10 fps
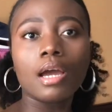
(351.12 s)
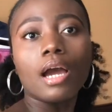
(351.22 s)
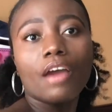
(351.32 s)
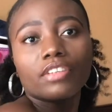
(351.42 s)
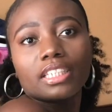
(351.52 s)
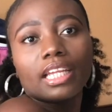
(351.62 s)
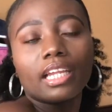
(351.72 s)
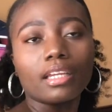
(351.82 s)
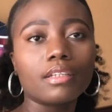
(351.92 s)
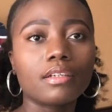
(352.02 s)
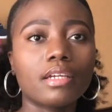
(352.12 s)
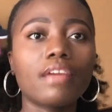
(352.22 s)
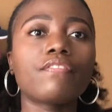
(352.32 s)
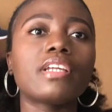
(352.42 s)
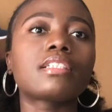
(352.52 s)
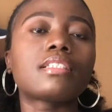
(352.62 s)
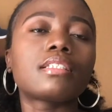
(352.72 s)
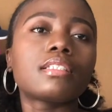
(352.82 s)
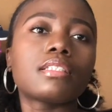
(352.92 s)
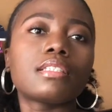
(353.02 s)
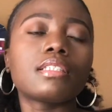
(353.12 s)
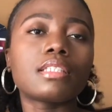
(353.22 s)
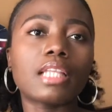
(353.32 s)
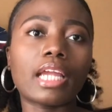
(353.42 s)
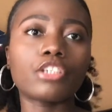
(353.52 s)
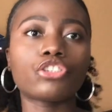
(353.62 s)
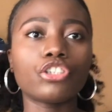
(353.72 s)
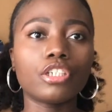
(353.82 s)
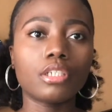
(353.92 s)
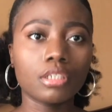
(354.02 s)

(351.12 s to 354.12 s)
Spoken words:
I really like it. It fits like it should.